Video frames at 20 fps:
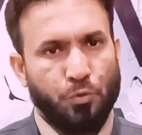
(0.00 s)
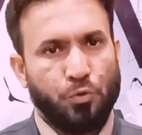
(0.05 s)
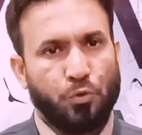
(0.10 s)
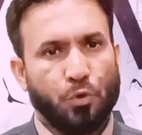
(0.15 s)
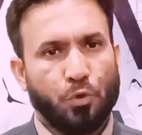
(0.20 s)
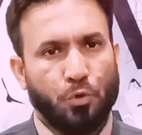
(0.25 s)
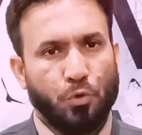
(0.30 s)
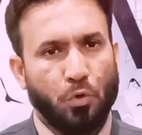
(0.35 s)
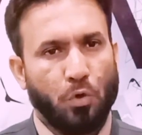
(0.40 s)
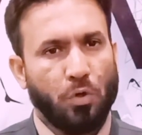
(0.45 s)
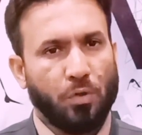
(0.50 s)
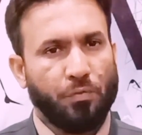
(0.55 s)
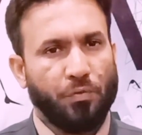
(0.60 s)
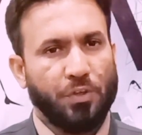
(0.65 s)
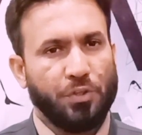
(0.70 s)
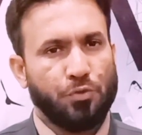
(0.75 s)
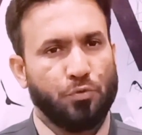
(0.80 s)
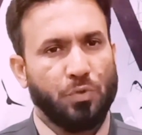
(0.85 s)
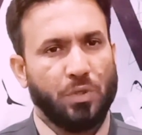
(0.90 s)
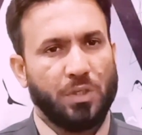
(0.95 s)
So don't
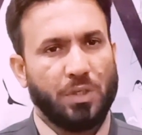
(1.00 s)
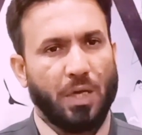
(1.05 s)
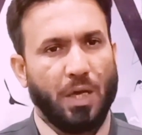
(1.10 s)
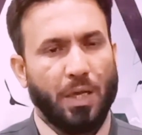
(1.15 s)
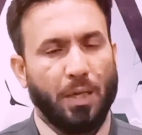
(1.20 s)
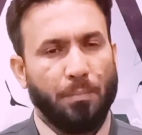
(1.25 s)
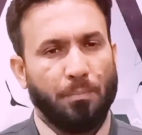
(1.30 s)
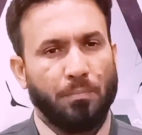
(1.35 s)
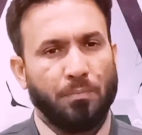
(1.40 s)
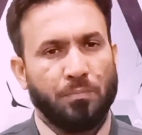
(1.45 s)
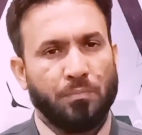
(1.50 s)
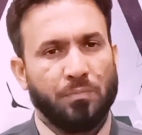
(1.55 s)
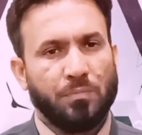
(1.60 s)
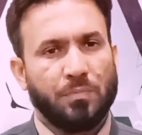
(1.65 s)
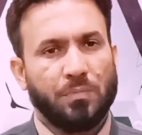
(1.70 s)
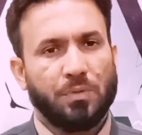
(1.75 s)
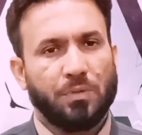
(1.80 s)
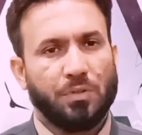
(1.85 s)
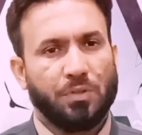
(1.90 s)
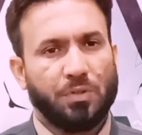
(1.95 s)
waste your time.
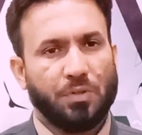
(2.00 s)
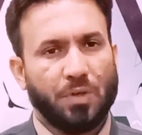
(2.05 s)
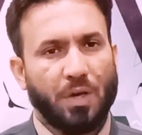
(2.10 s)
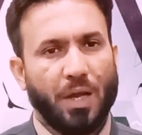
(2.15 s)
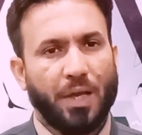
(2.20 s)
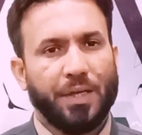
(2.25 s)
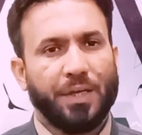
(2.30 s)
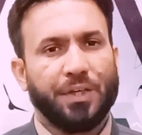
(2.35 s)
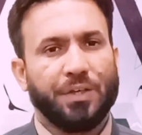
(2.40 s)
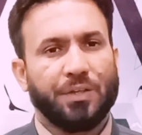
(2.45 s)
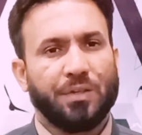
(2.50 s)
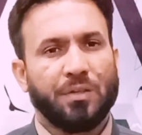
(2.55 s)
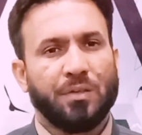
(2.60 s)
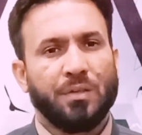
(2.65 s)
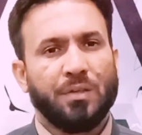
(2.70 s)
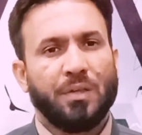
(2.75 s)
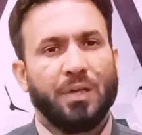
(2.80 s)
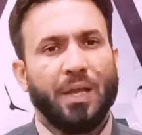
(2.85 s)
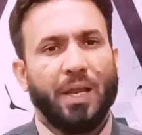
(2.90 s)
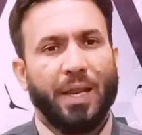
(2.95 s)
Try it
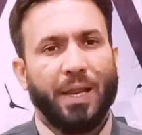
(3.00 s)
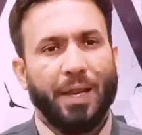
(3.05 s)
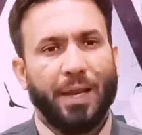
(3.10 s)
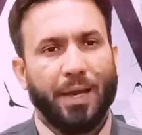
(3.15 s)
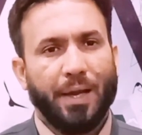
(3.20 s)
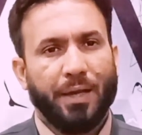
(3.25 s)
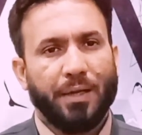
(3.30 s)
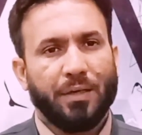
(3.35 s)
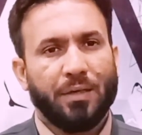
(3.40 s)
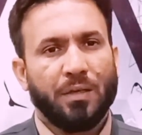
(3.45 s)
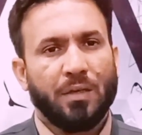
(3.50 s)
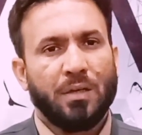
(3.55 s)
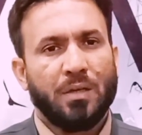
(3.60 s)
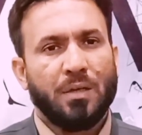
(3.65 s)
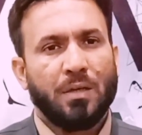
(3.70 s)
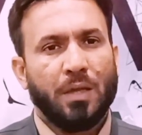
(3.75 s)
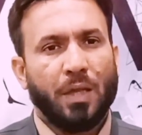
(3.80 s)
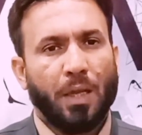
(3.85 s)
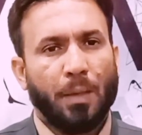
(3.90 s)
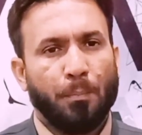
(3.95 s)
and
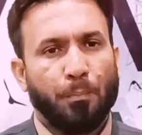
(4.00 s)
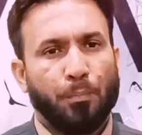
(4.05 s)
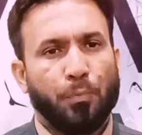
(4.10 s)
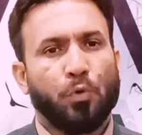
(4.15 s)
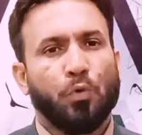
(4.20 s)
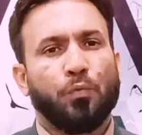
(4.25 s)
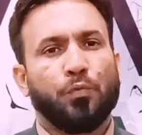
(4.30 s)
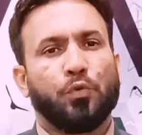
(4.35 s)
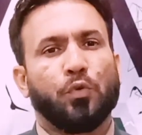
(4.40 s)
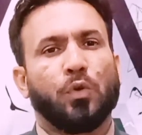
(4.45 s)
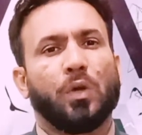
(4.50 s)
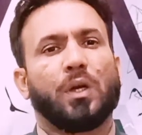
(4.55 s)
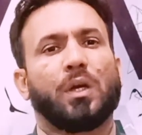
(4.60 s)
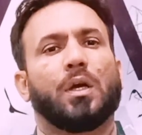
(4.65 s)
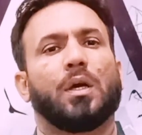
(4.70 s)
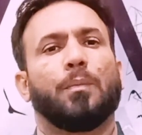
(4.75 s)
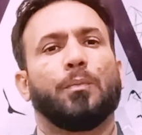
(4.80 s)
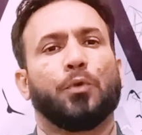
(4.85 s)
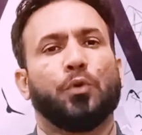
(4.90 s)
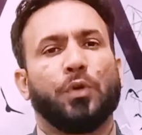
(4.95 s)
improve your
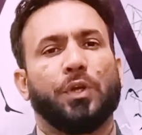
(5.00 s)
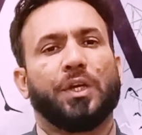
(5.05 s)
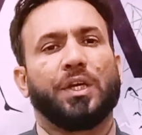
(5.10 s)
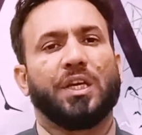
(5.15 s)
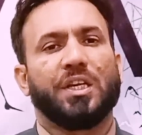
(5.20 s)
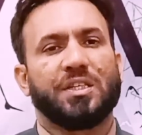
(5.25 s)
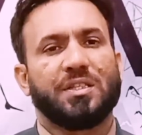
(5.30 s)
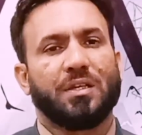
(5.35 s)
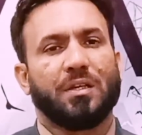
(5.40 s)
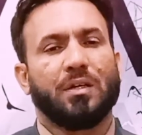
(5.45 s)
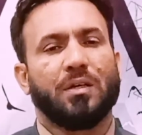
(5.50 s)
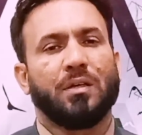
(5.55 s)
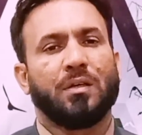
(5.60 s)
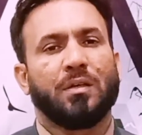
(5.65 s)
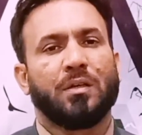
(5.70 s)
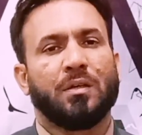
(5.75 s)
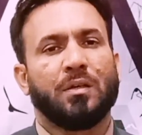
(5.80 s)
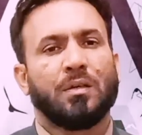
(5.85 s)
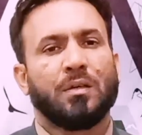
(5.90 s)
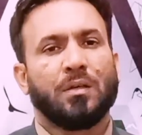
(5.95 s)
communication
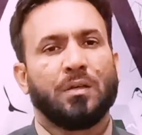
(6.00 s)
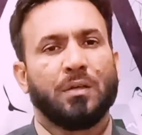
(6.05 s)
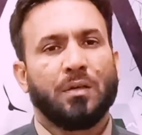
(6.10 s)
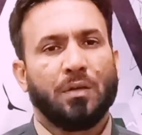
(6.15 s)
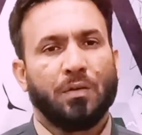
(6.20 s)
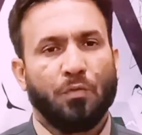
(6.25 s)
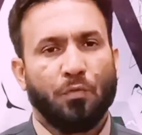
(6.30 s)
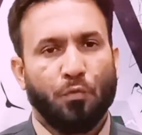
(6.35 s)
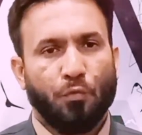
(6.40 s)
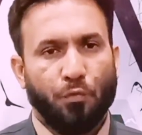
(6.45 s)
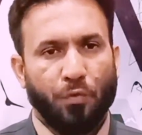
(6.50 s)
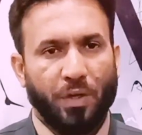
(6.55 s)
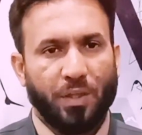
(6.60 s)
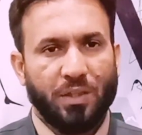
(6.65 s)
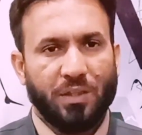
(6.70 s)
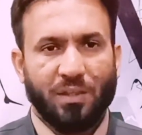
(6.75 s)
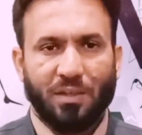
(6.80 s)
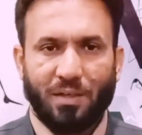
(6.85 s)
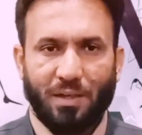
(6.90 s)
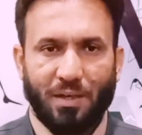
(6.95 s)
with
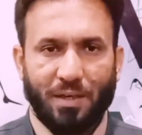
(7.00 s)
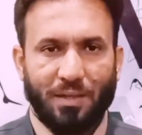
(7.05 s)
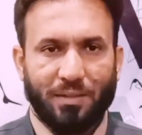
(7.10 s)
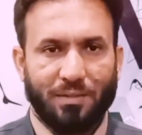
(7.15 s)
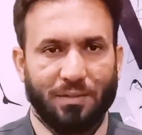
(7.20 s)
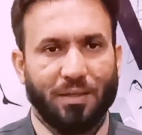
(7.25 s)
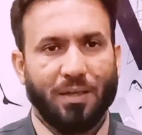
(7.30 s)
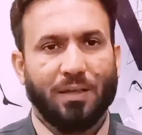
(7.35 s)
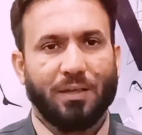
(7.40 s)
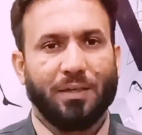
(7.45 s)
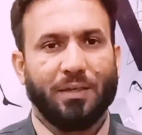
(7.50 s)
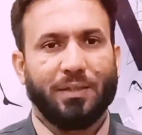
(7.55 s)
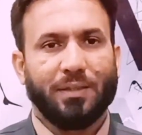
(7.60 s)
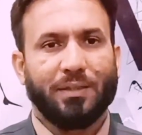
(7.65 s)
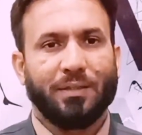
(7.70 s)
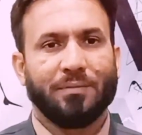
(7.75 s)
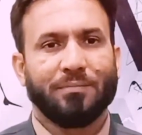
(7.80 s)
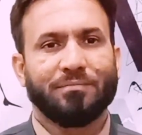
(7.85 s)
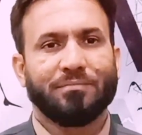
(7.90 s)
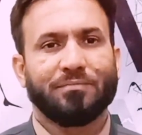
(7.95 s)
Adnan
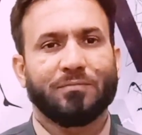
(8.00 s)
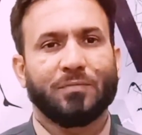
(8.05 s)
Ali.